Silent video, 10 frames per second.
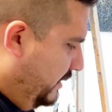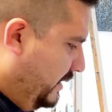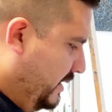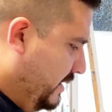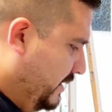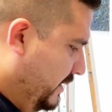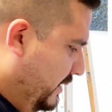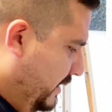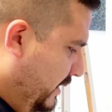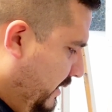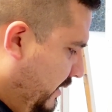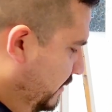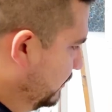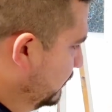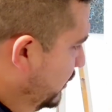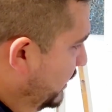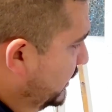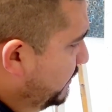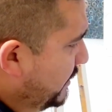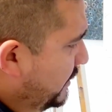And all right,
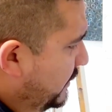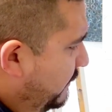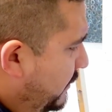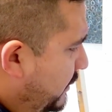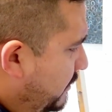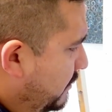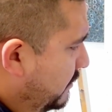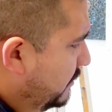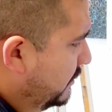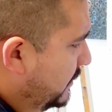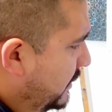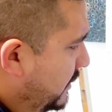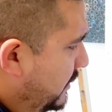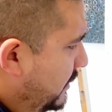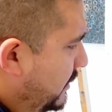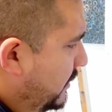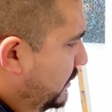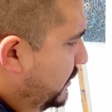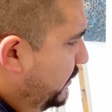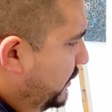this mountain is floating,
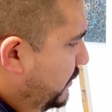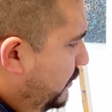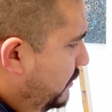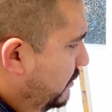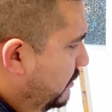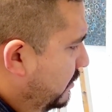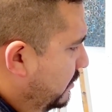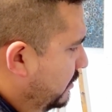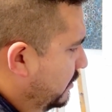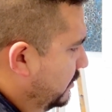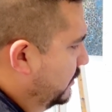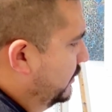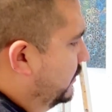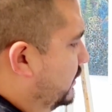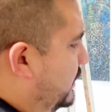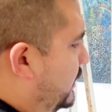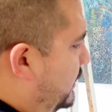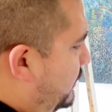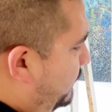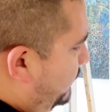which is pretty cool. You don't see
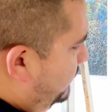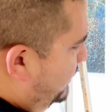that often,